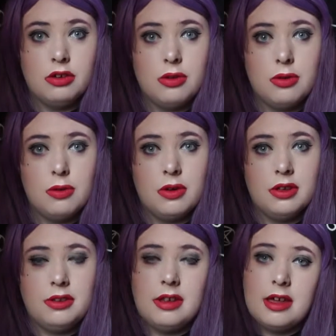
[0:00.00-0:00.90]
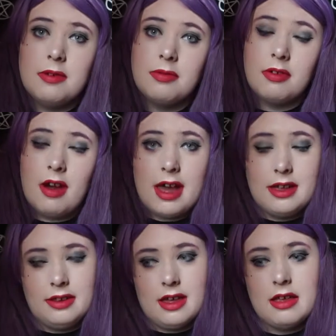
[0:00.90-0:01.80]
2D
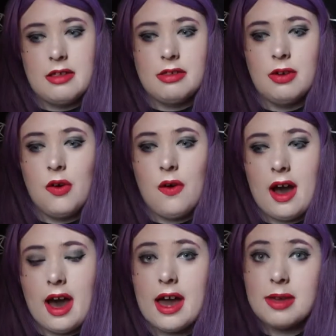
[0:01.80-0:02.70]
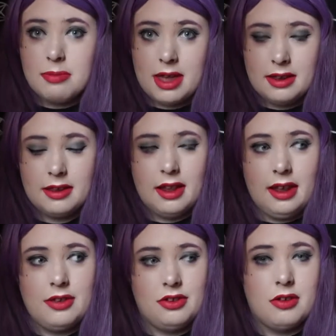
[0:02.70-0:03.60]
variety. So I made a
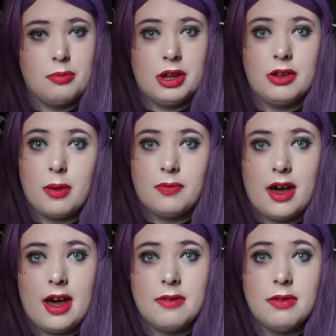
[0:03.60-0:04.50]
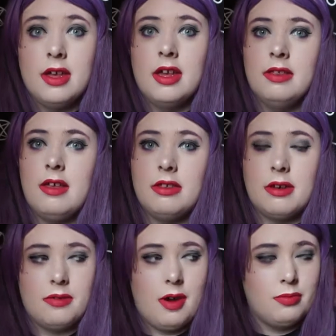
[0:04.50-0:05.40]
list of my top 5. These
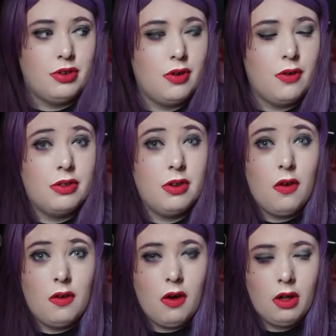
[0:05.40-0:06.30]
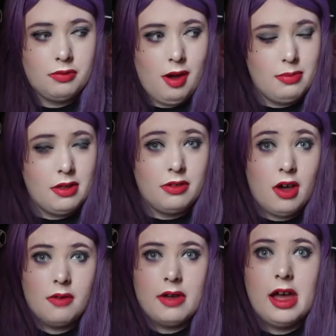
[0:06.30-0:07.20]
are from shows all from the
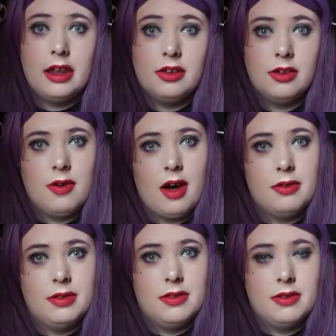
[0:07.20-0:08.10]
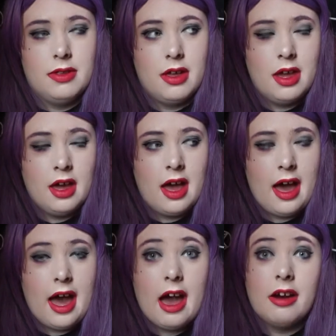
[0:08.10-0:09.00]
sort of early 2000s
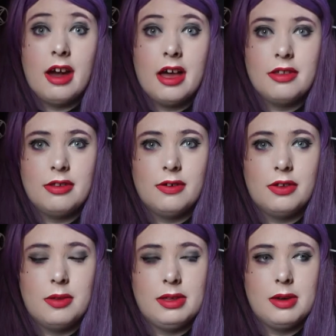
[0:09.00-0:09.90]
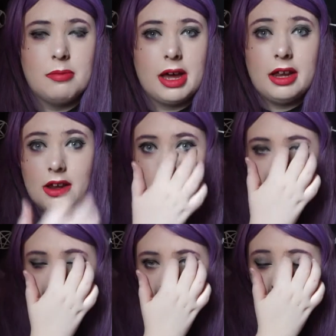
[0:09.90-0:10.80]
era, so some of you might
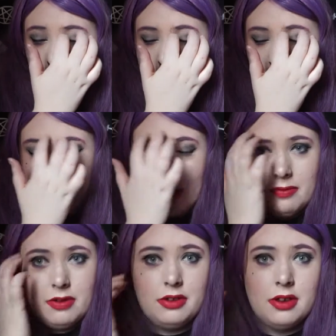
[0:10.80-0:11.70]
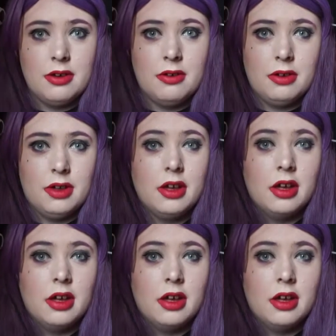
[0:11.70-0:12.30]
not know them, but if you do,